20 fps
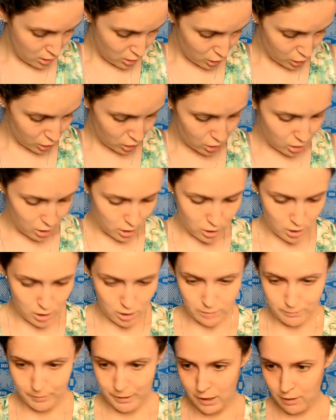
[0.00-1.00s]
So let
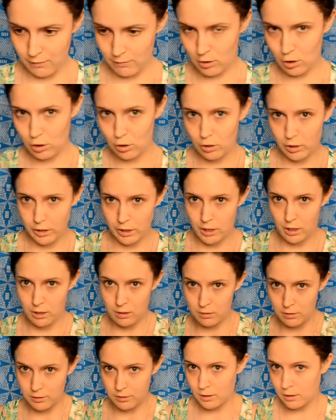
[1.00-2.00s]
me have a look here,
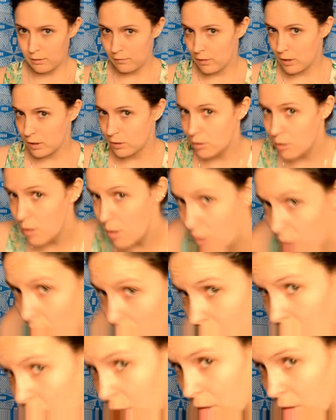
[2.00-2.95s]
and if I turn,